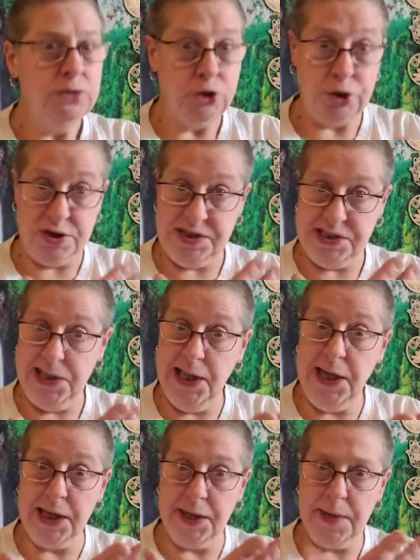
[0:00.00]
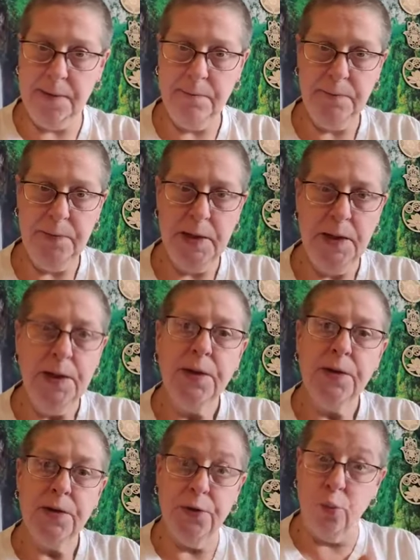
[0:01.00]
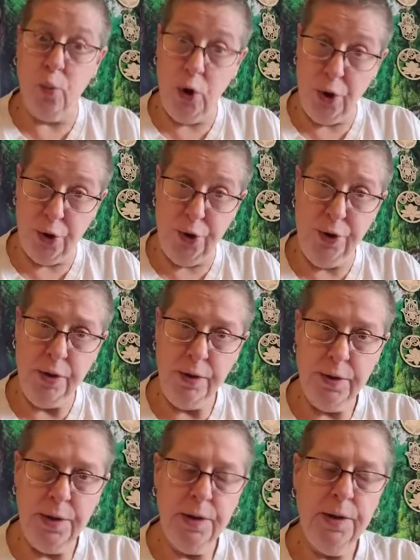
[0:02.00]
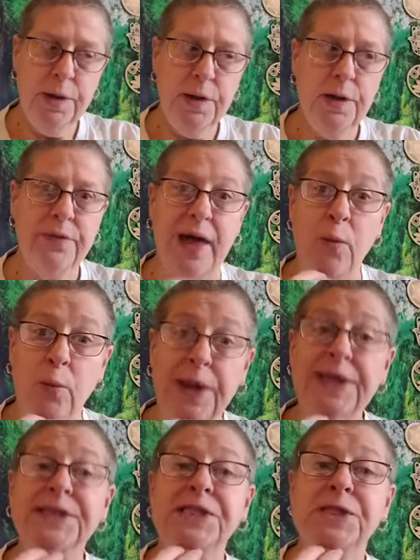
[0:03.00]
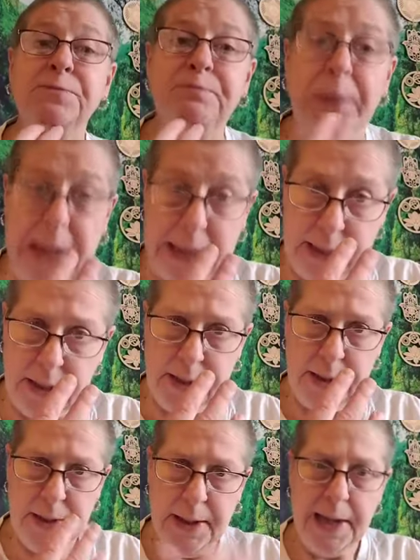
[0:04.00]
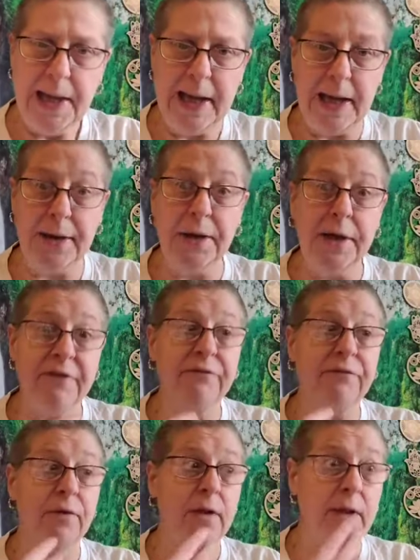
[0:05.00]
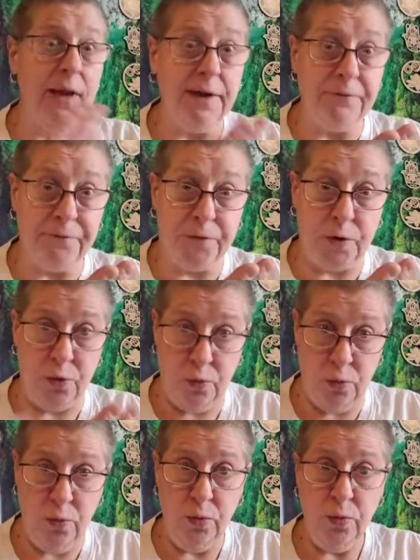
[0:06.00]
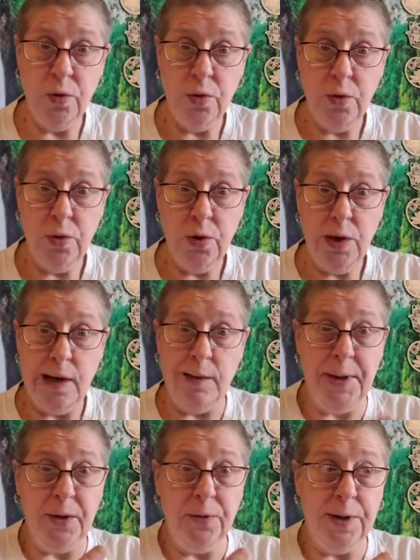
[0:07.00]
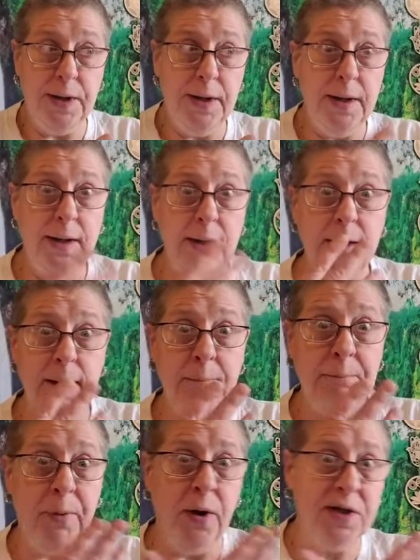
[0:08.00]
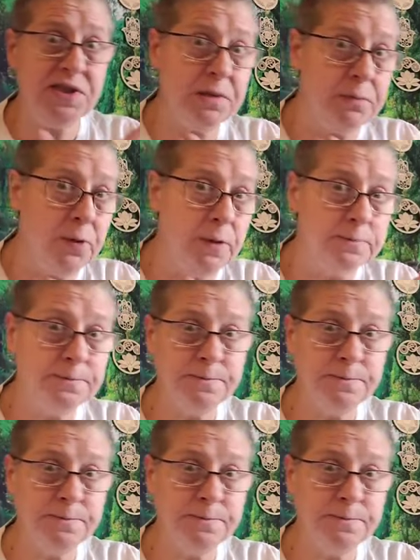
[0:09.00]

Just like the word that we speak and give life to about impossible.